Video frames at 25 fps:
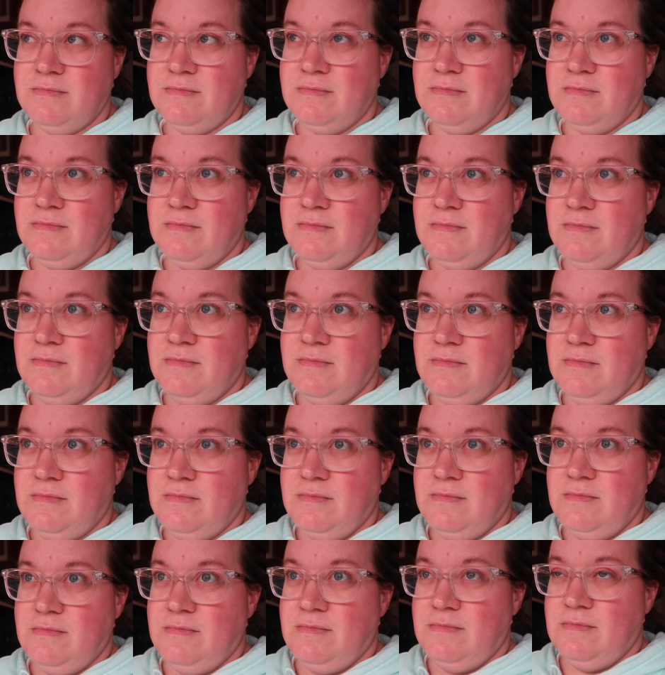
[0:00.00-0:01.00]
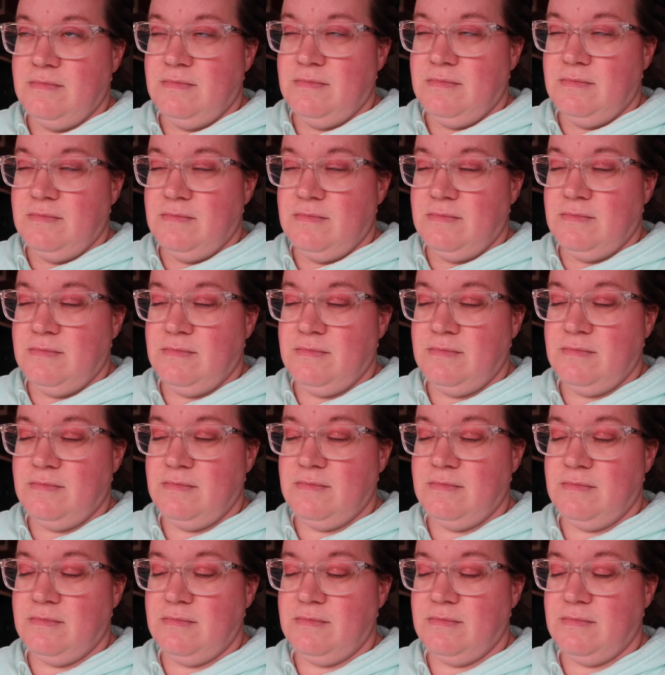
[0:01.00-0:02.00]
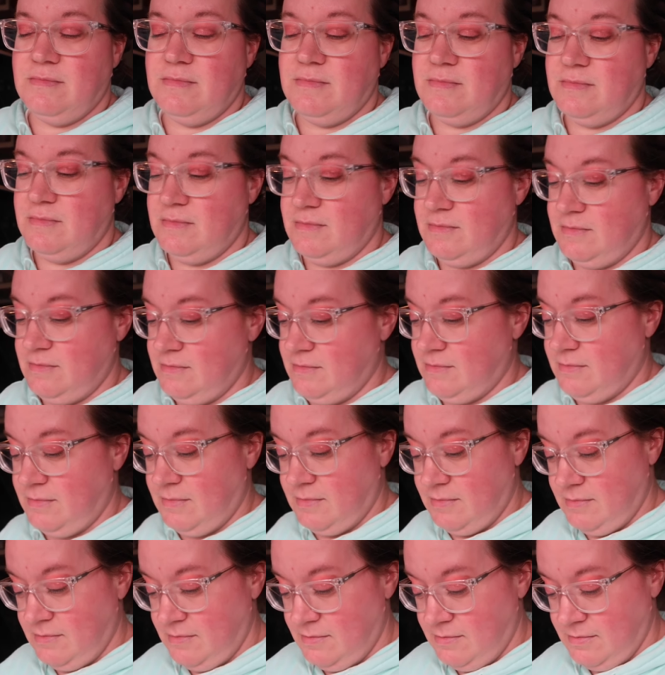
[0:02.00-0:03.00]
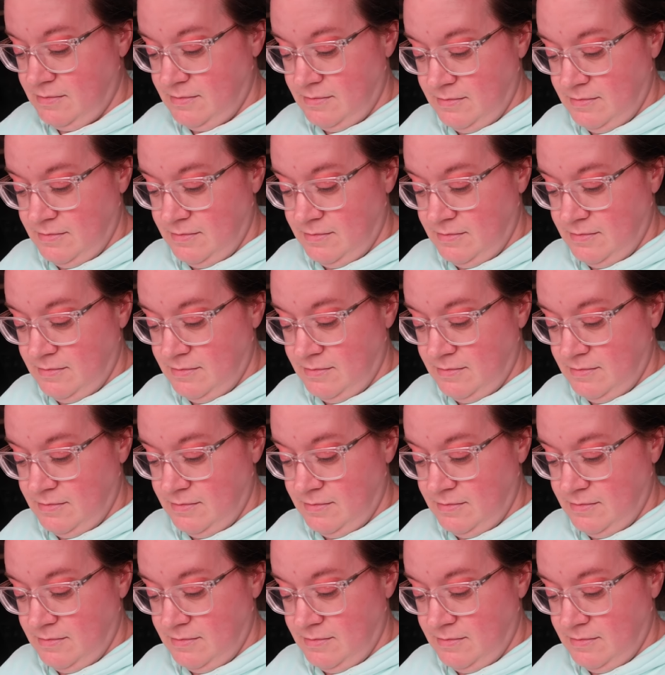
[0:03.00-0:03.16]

(no one is talking)